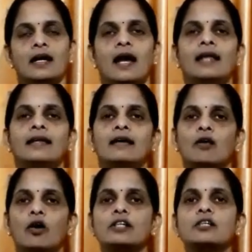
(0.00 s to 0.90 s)
and the
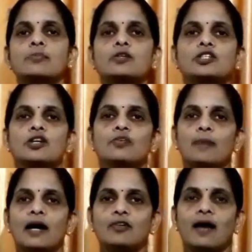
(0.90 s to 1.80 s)
contribution of
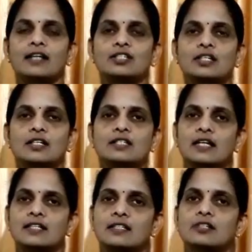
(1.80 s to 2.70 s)
manufacturing
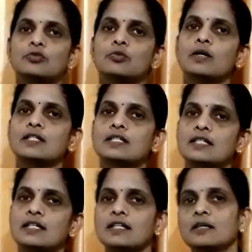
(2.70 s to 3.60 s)
sector towards
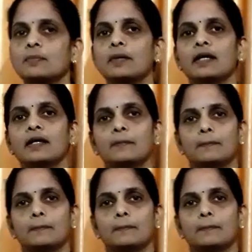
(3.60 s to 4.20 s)
GDP.